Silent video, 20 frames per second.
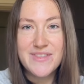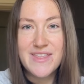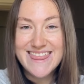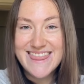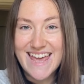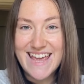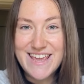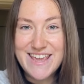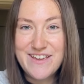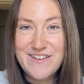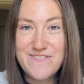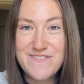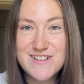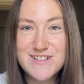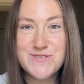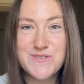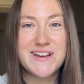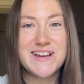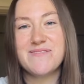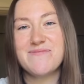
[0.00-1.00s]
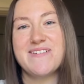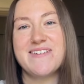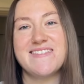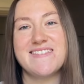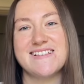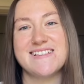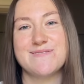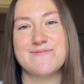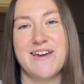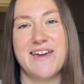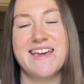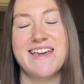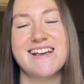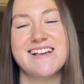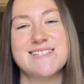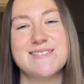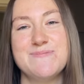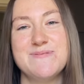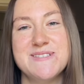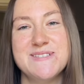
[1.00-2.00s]
Thank you for joining me this week.
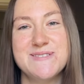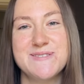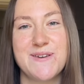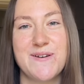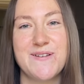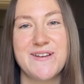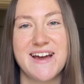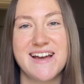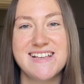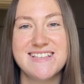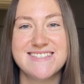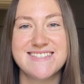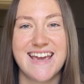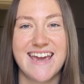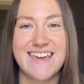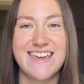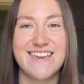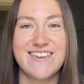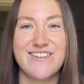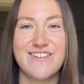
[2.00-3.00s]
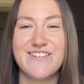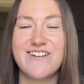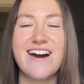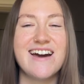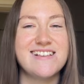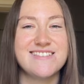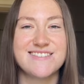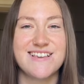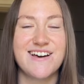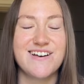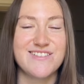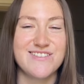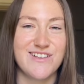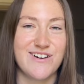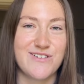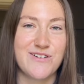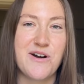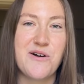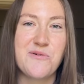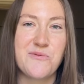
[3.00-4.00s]
It's been so nice taking you guys
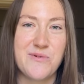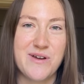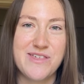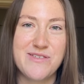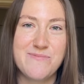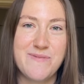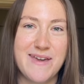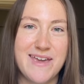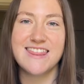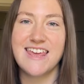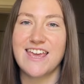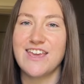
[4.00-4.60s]
along with me.